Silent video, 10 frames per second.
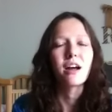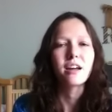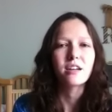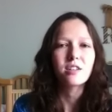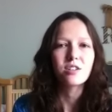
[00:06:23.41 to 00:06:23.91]
I
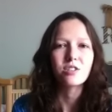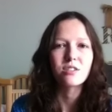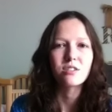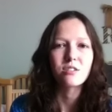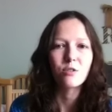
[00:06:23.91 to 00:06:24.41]
guess I
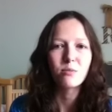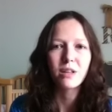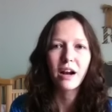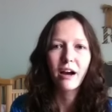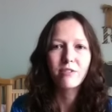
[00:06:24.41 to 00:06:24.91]
just assumed
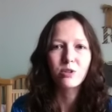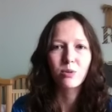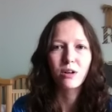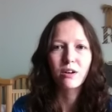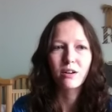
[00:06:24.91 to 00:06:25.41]
that
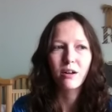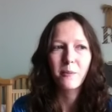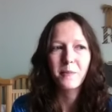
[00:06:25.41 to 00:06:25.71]
afterward